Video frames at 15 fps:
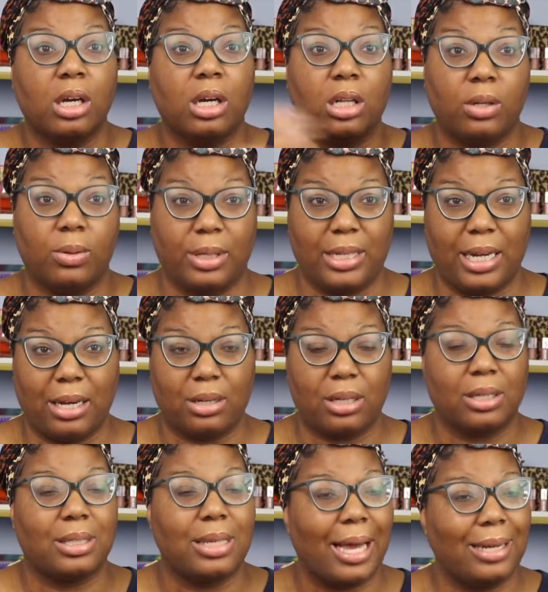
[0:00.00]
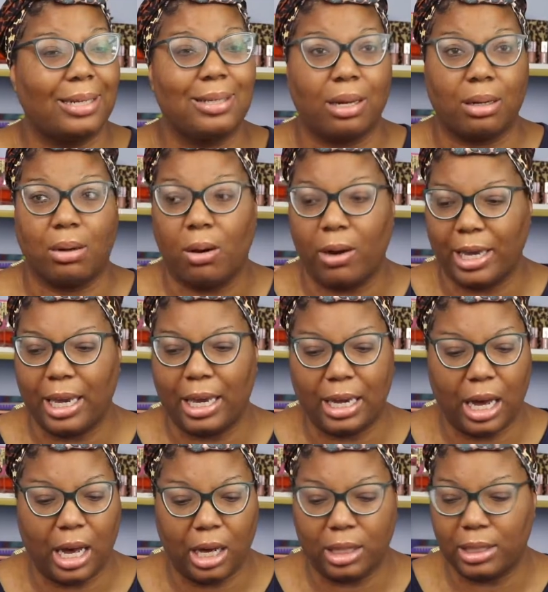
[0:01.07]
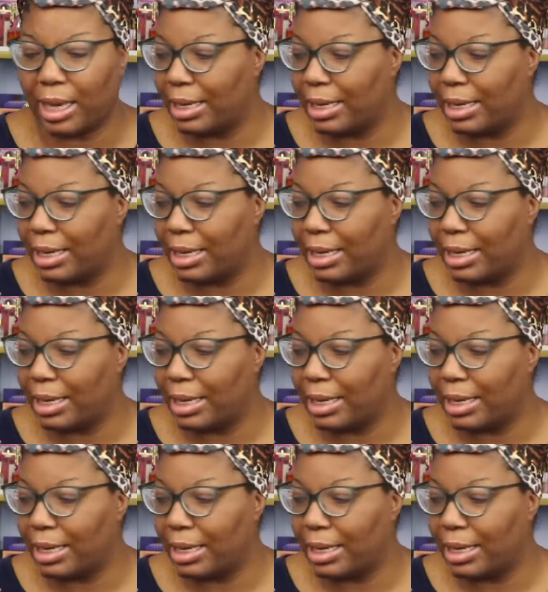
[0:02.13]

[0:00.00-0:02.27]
glue it down, because that is annoying, girl.